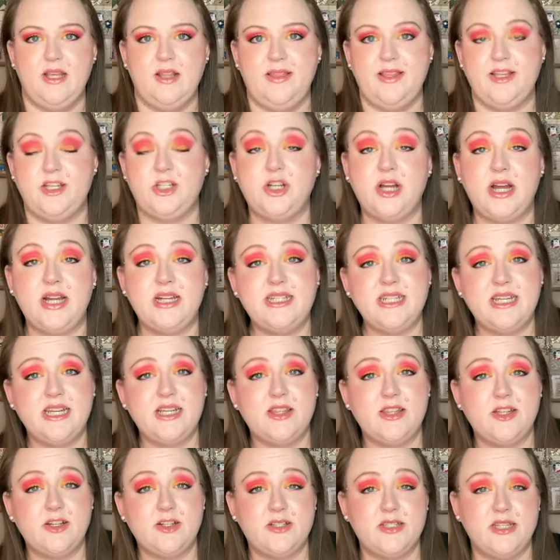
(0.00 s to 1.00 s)
They tried to
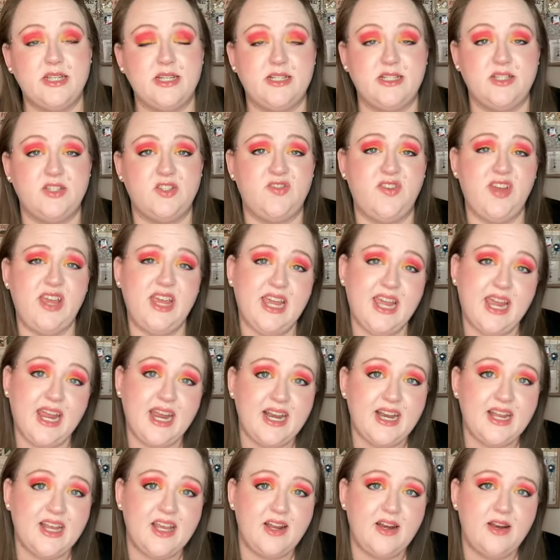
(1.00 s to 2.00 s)
get their sentence
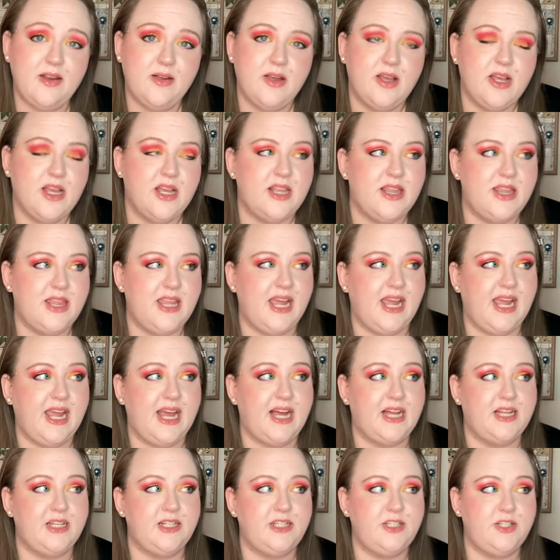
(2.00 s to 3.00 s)
vacated. They
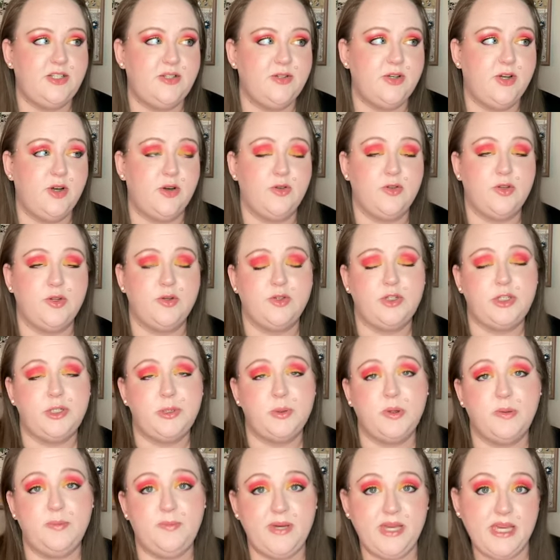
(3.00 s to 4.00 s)
had to go through
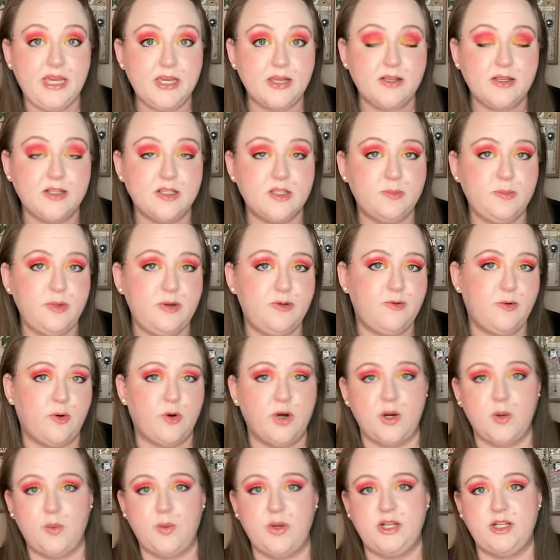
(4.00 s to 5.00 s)
two appeals
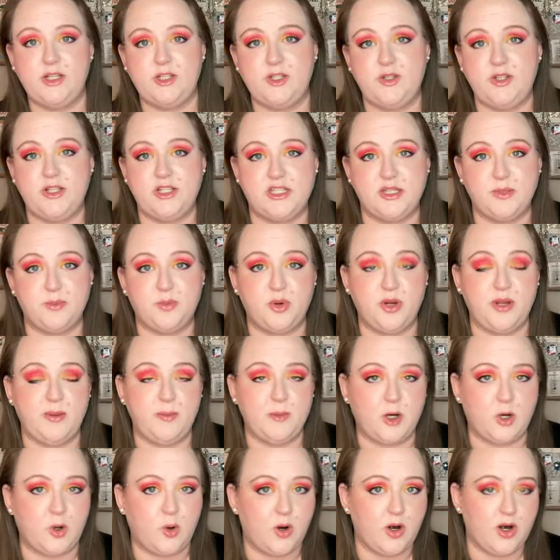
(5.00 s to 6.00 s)
before it went to the Supreme
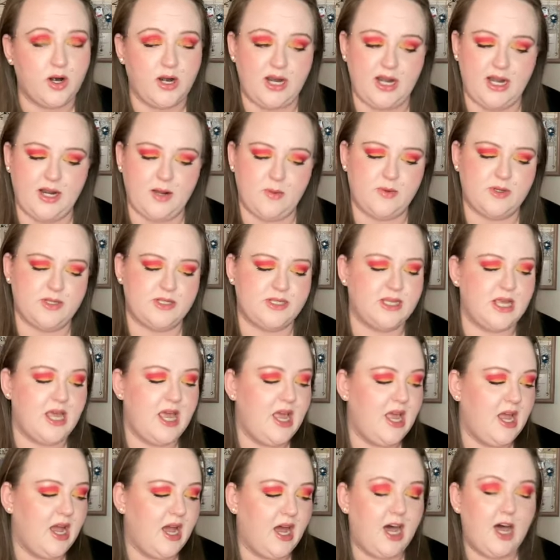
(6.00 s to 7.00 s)
Court, and it was
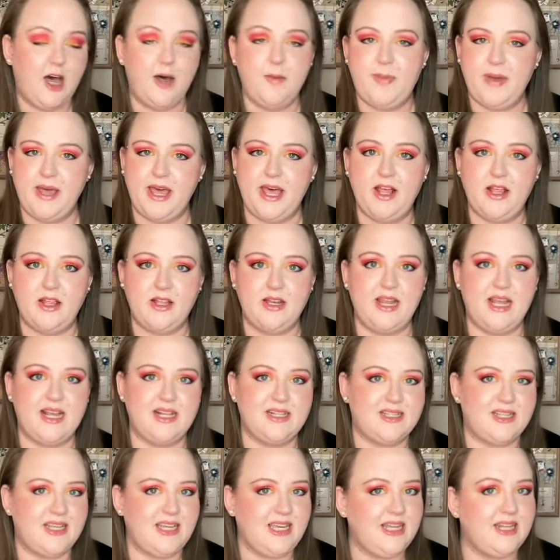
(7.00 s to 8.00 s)
upheld
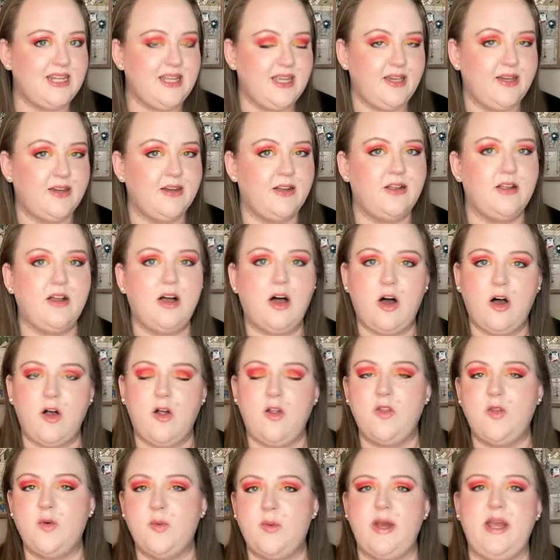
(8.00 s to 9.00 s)
as illegal
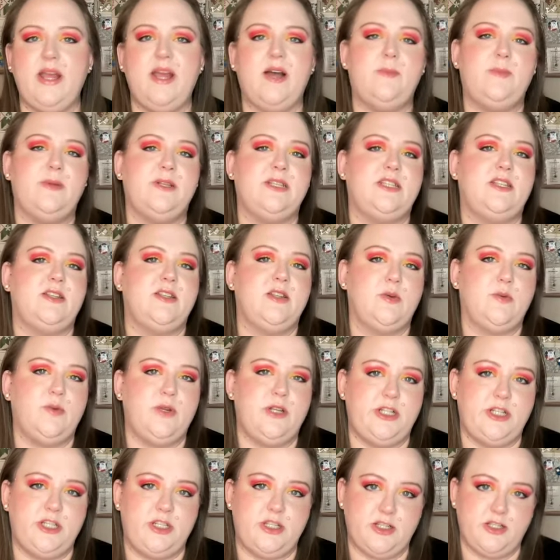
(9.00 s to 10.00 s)
all the way up until it
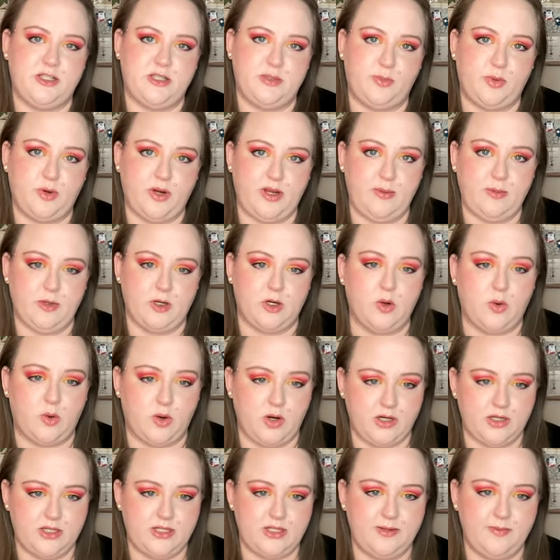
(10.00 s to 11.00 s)
reached the Supreme
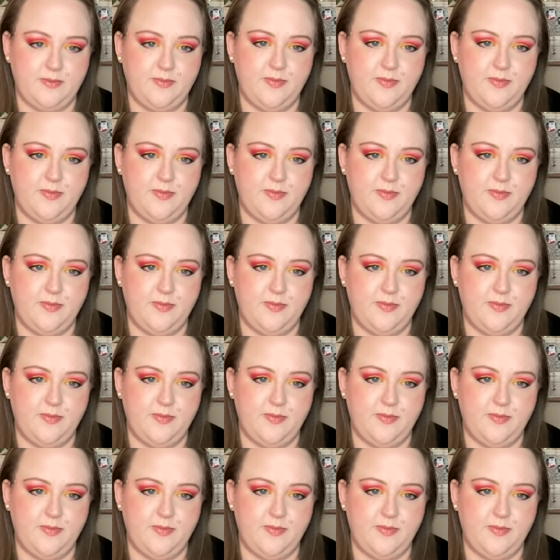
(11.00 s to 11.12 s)
Court.